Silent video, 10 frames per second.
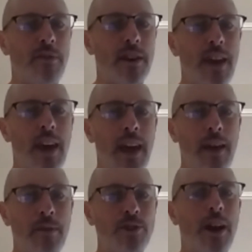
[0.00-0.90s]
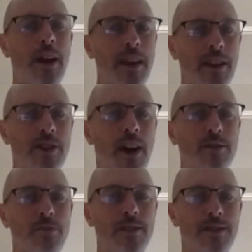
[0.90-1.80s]
game and try to make
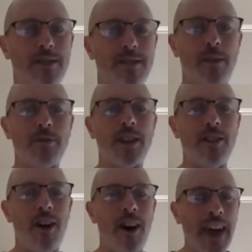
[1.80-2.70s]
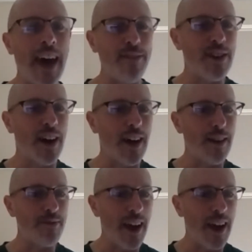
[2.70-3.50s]
adjustments. It's almost like a long halftime, right?